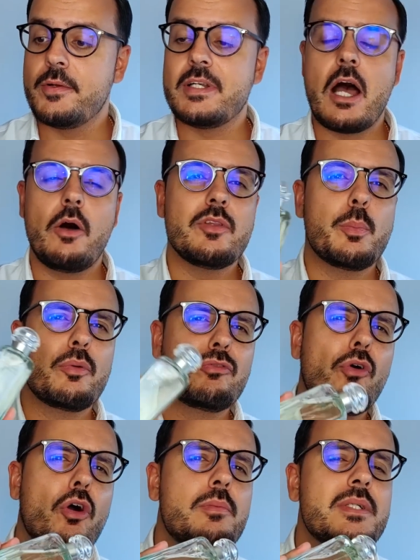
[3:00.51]
Now, the
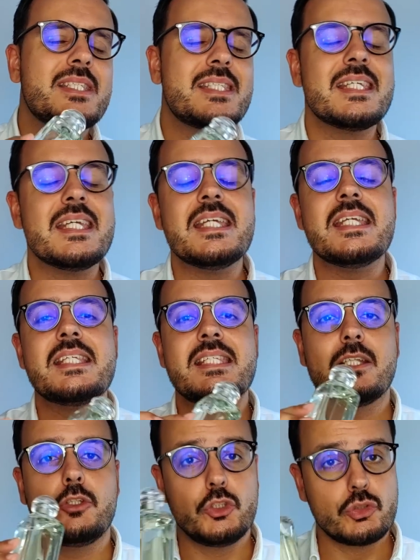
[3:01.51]
performance
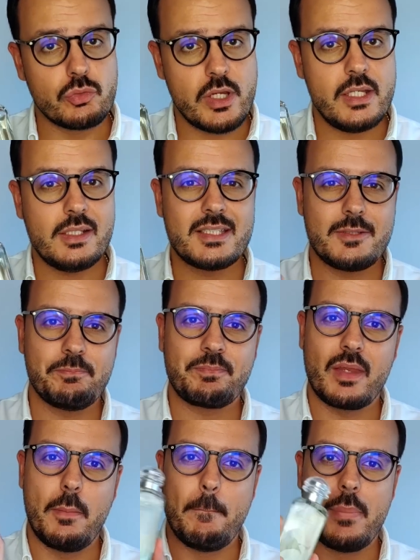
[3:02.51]
isn't great,
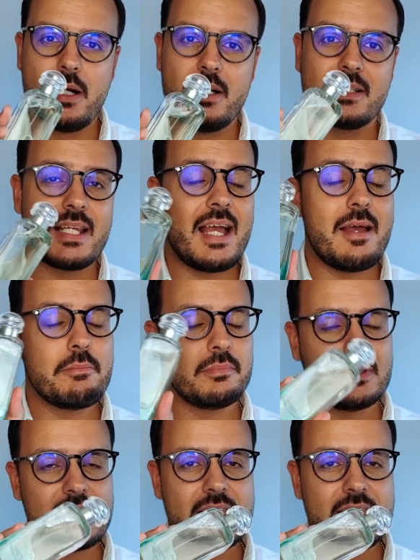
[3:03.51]
but I'm